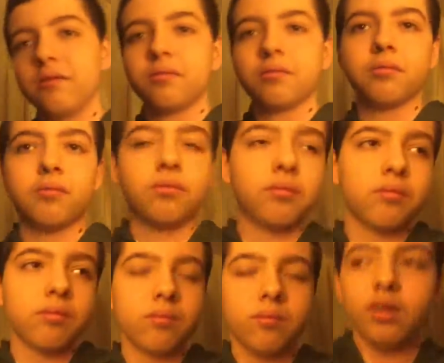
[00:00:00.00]

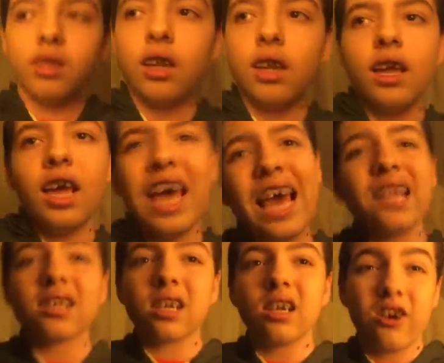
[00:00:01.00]
And
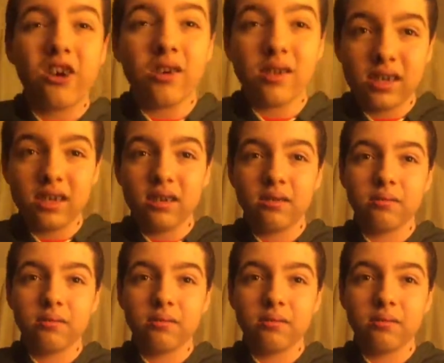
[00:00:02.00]
it's gonna hurt